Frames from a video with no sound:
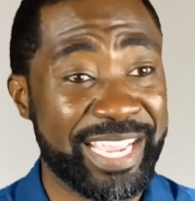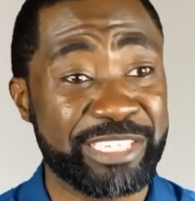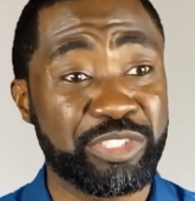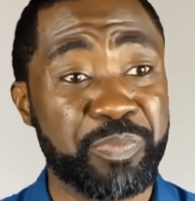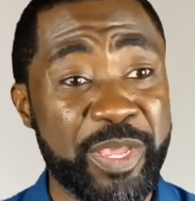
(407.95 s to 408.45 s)
can
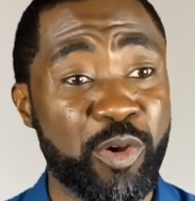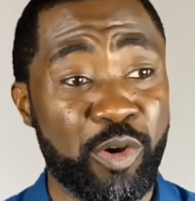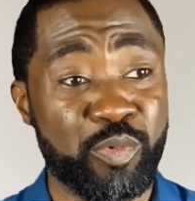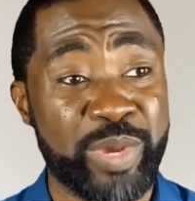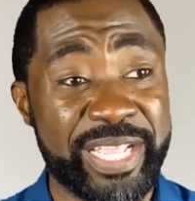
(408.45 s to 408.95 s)
speak
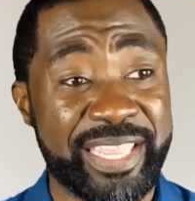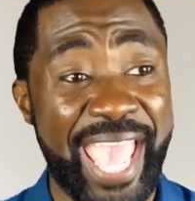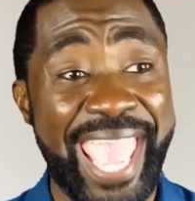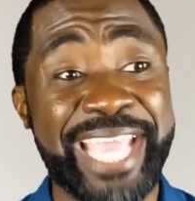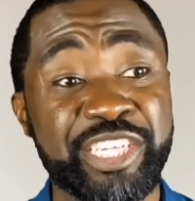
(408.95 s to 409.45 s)
or read
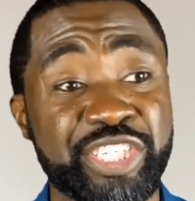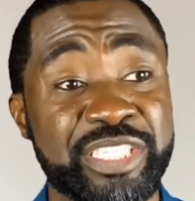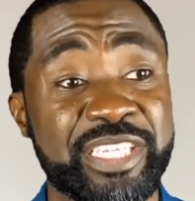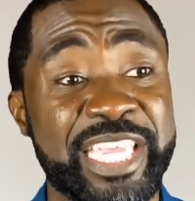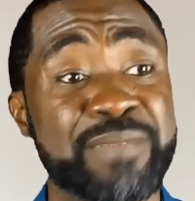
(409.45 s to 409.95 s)
the
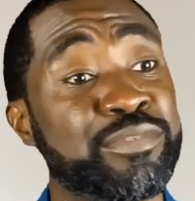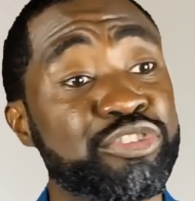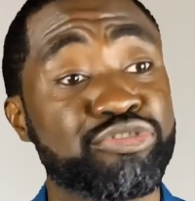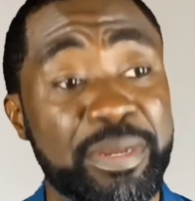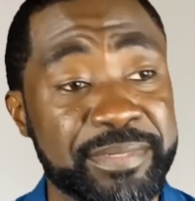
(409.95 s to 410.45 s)
ancient Hebrew
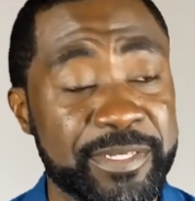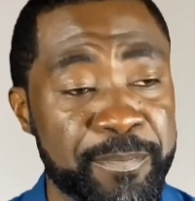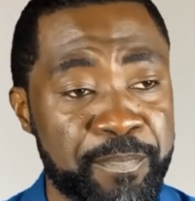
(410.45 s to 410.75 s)
script.